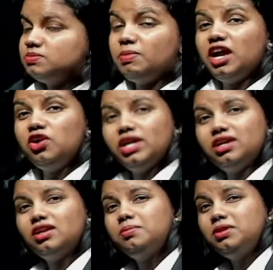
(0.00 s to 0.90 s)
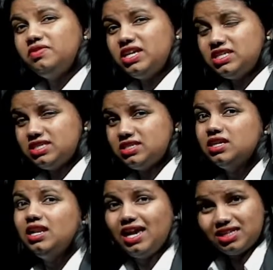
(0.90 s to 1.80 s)
Biodegradable waste
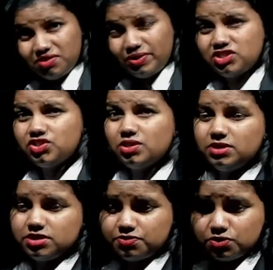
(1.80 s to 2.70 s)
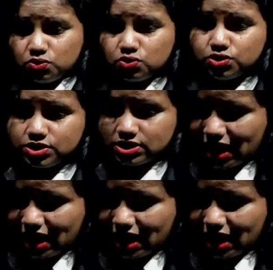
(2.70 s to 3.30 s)
like the vegetables, fruits,